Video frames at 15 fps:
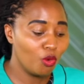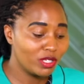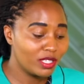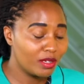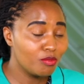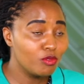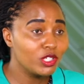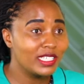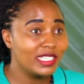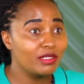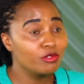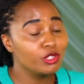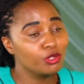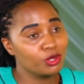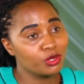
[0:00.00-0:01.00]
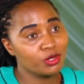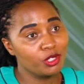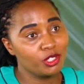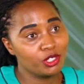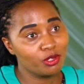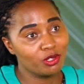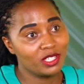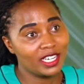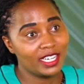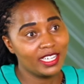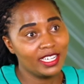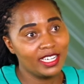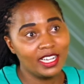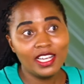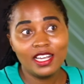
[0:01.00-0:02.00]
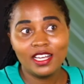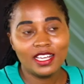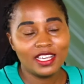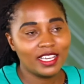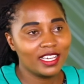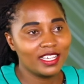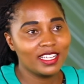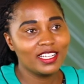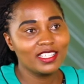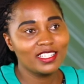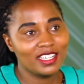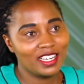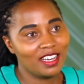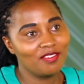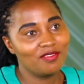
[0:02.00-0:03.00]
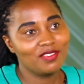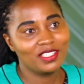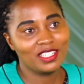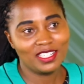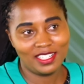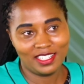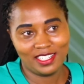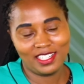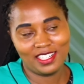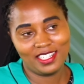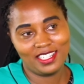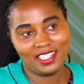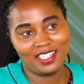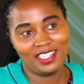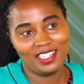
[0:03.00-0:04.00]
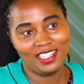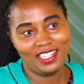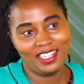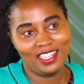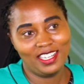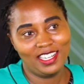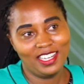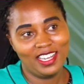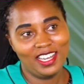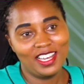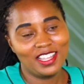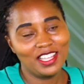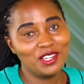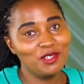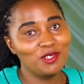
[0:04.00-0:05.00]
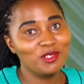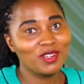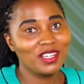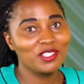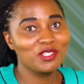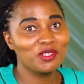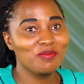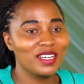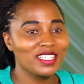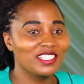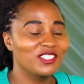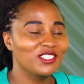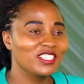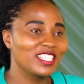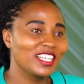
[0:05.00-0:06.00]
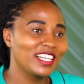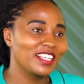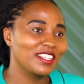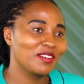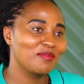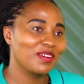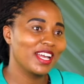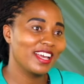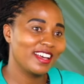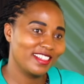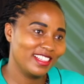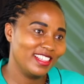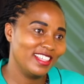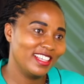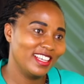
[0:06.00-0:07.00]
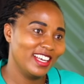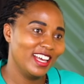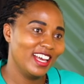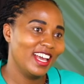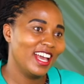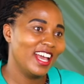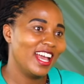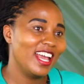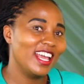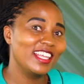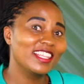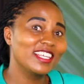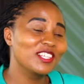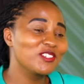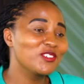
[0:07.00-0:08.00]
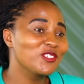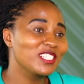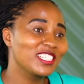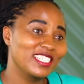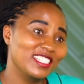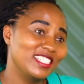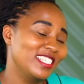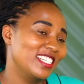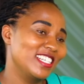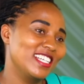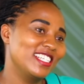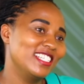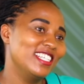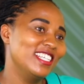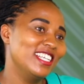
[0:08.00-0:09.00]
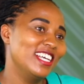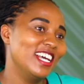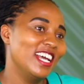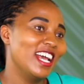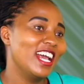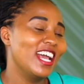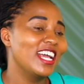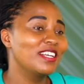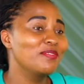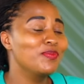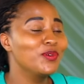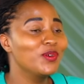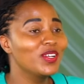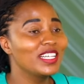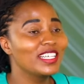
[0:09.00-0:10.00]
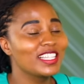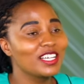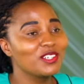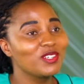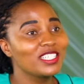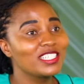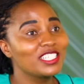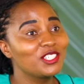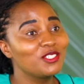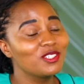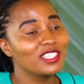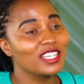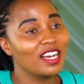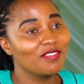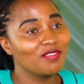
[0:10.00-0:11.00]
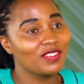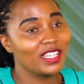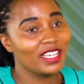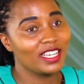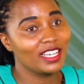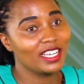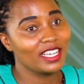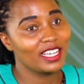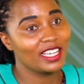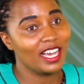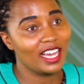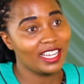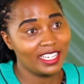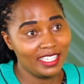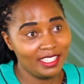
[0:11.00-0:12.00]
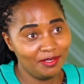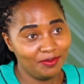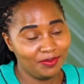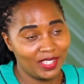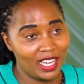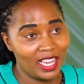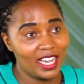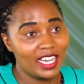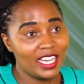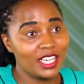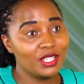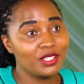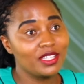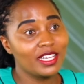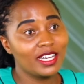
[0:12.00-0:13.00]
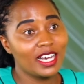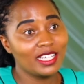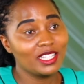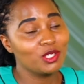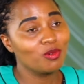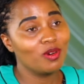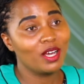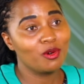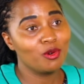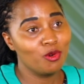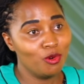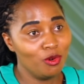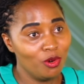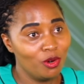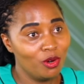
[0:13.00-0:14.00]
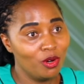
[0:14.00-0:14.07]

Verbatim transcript: was the muesli which was not roasted. Kenyans love taste. They don't want to imagine you're telling them health and there's no taste in it. And purely that one did not have the honey. It, the nuts were raw.